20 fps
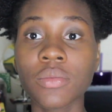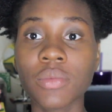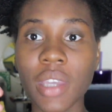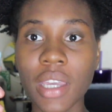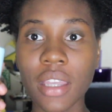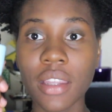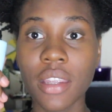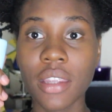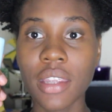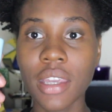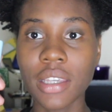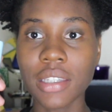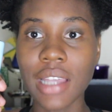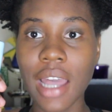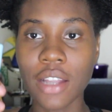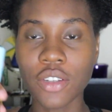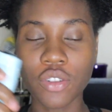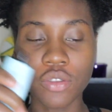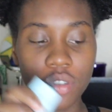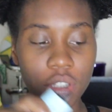Taking the NYX
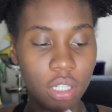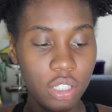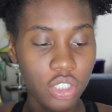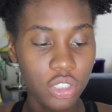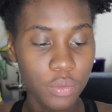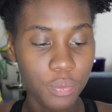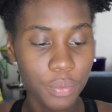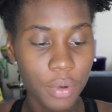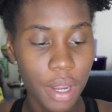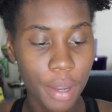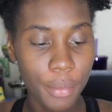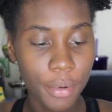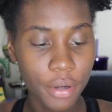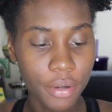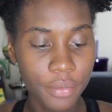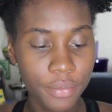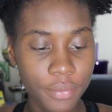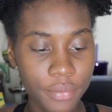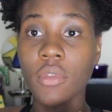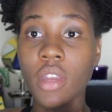Hydrotouch
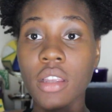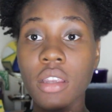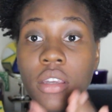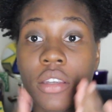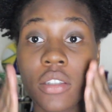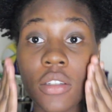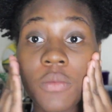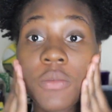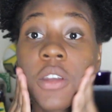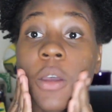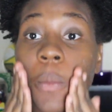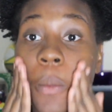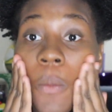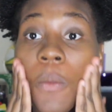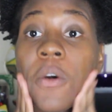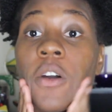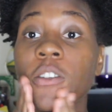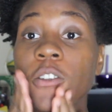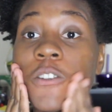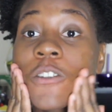primer. I need some type of
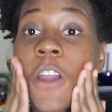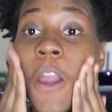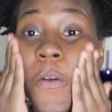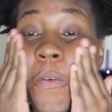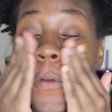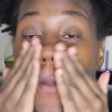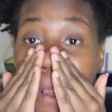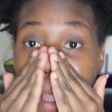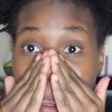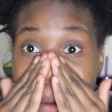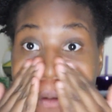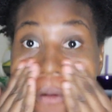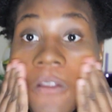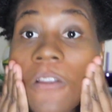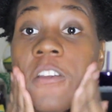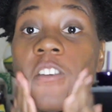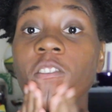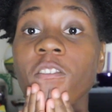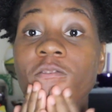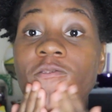moisture, I feel like,
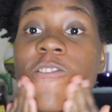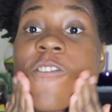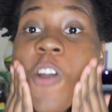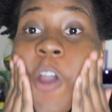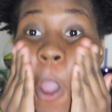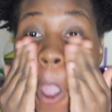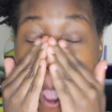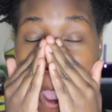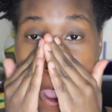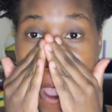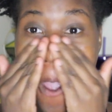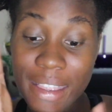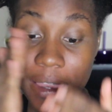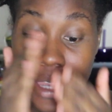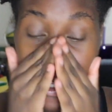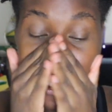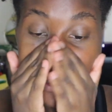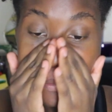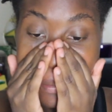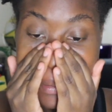with this.
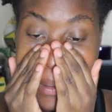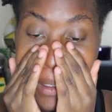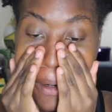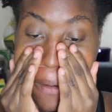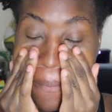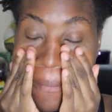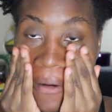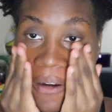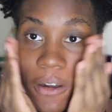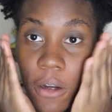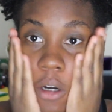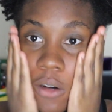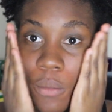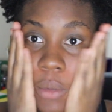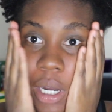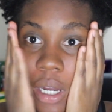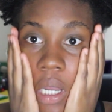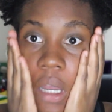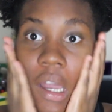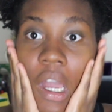And this primer, oh
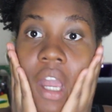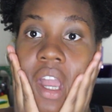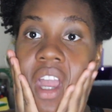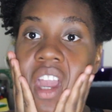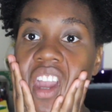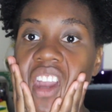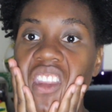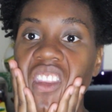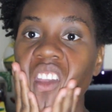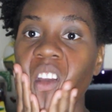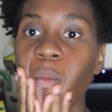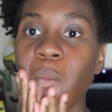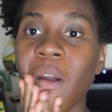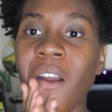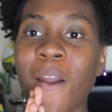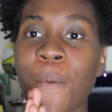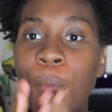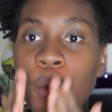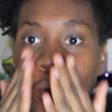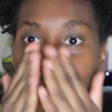my god, I hate that
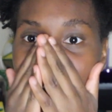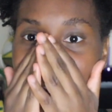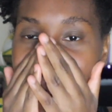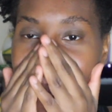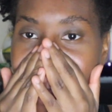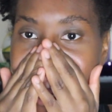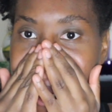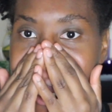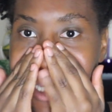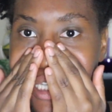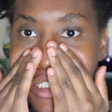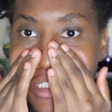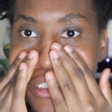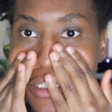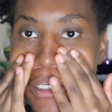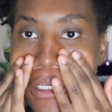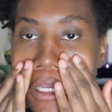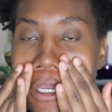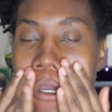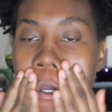primer with a
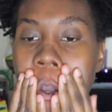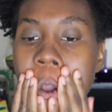passion.